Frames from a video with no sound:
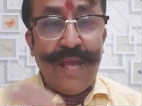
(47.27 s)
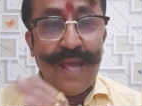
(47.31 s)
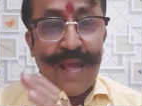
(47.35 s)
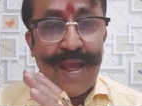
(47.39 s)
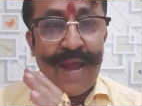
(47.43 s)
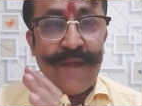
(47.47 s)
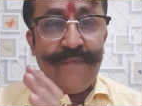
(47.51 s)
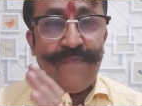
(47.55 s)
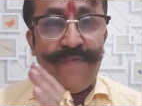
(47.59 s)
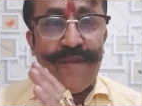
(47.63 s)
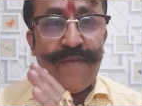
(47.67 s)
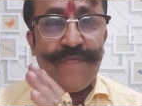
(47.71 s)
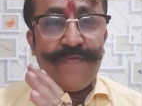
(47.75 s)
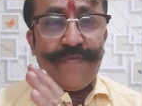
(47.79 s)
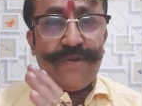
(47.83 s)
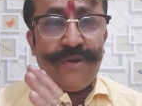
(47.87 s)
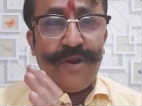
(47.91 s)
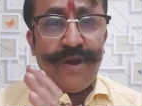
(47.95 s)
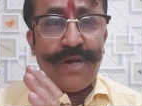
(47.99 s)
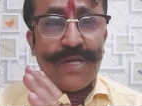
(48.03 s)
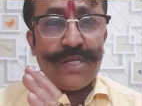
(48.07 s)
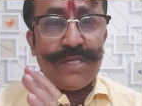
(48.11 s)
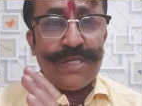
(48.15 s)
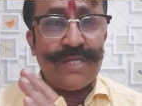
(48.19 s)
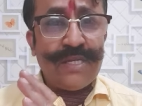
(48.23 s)
and we have
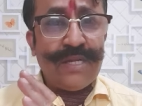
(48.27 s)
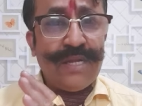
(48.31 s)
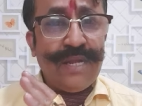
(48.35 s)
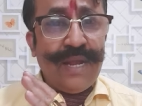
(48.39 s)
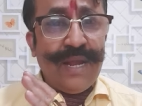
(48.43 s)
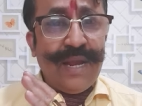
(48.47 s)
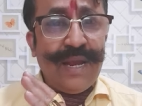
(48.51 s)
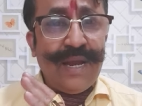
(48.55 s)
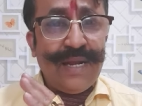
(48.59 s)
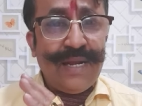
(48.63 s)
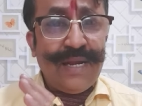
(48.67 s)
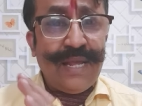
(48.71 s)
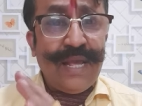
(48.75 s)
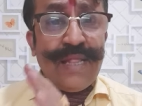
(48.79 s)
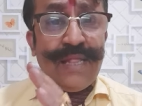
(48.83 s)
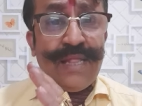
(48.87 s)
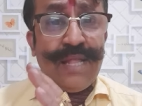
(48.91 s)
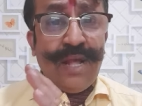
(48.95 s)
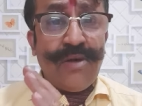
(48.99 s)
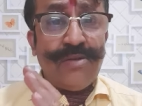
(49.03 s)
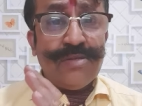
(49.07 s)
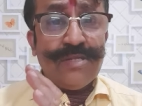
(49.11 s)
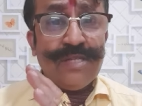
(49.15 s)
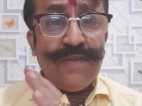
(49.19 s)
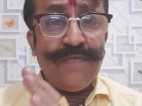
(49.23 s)
crossed ten
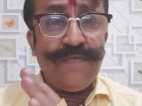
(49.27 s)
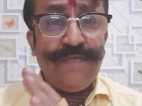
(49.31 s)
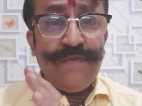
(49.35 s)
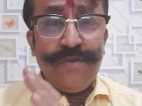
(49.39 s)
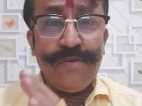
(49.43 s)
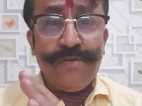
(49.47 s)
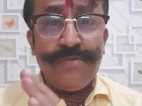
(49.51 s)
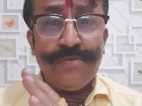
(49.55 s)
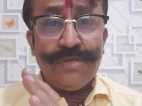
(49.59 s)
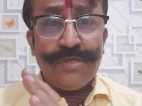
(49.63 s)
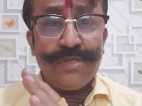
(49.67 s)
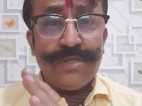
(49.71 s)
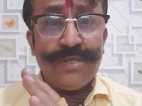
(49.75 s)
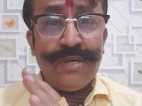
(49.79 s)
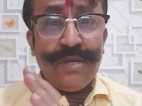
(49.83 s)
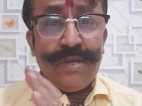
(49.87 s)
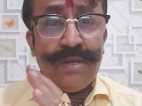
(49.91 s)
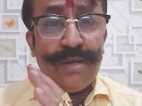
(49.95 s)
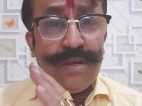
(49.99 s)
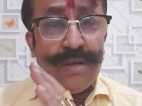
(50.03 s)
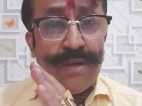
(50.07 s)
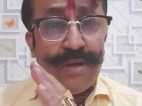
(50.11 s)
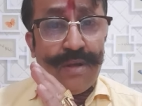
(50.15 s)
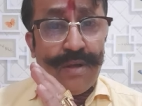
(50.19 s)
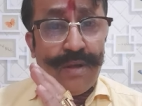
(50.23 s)
thousand views
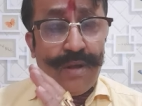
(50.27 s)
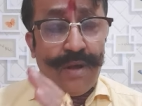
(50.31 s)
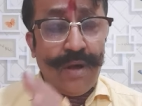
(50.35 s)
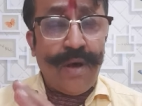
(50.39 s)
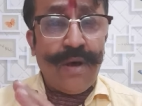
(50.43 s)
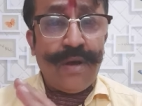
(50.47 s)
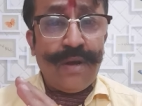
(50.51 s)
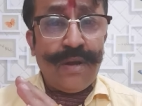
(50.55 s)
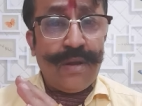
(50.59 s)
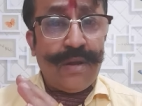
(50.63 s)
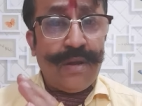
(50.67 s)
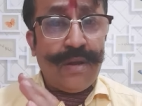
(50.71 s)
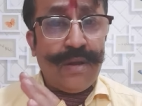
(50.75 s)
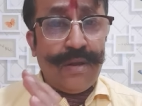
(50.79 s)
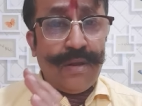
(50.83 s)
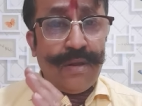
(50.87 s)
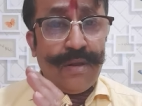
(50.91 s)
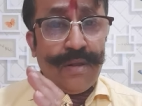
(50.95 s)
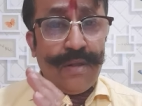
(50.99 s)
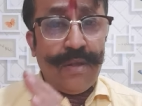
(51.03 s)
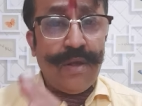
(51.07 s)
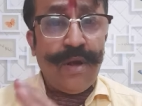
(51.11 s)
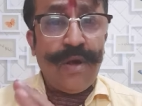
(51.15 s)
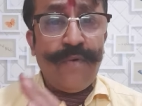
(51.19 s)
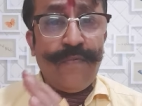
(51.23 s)
on
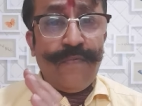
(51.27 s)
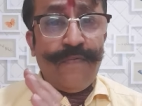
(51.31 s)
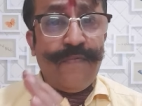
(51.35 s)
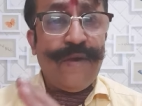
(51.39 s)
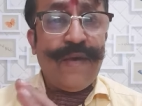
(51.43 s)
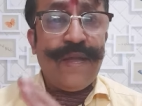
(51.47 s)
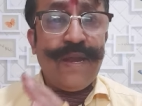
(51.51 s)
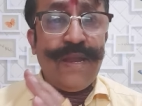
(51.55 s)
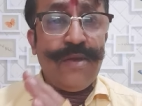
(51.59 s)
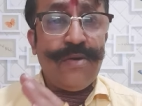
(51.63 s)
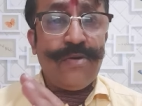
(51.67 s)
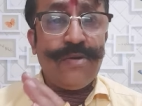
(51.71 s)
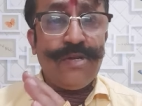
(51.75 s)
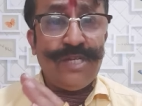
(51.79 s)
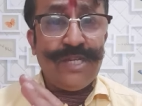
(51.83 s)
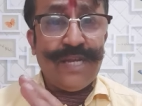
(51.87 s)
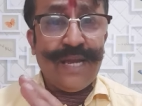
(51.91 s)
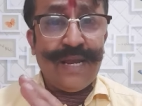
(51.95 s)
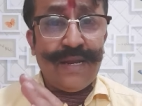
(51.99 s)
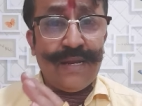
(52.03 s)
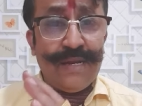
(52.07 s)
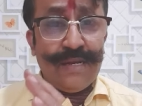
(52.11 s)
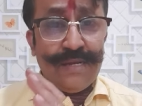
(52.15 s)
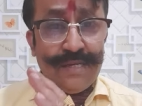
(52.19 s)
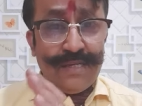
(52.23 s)
your very own
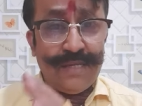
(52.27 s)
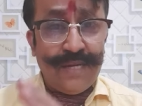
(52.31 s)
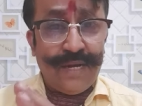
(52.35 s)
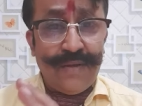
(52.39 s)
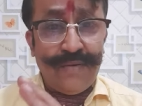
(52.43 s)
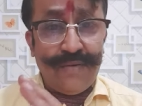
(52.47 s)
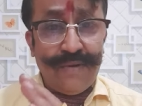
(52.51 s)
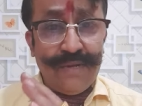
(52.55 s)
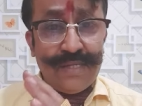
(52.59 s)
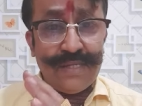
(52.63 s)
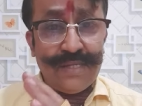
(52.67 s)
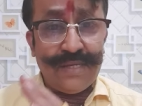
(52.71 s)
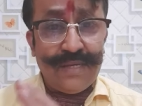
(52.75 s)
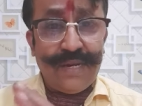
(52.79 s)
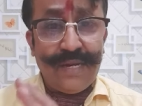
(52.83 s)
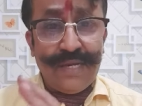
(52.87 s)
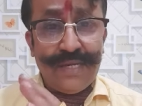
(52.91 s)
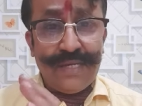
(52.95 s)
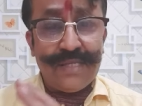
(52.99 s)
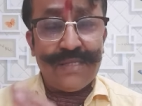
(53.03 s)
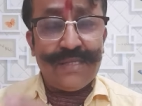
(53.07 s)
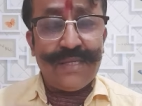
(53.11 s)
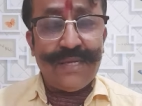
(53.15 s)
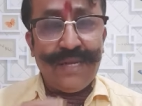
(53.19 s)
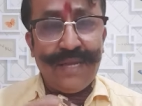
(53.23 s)
channel, Generous,
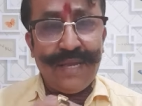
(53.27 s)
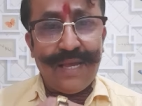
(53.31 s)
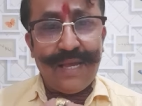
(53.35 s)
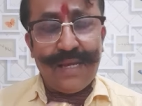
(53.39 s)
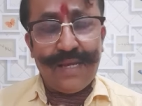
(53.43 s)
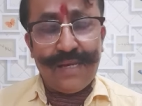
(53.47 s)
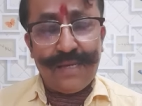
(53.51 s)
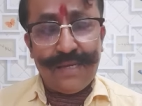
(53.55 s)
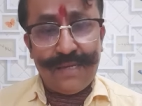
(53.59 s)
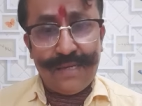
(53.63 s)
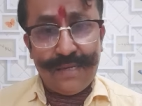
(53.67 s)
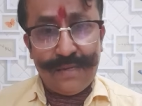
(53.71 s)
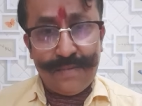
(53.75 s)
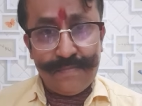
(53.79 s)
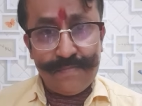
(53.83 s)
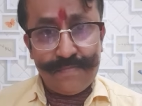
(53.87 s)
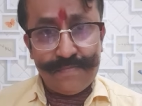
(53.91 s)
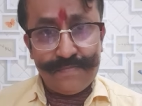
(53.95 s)
Gracious and Gallant.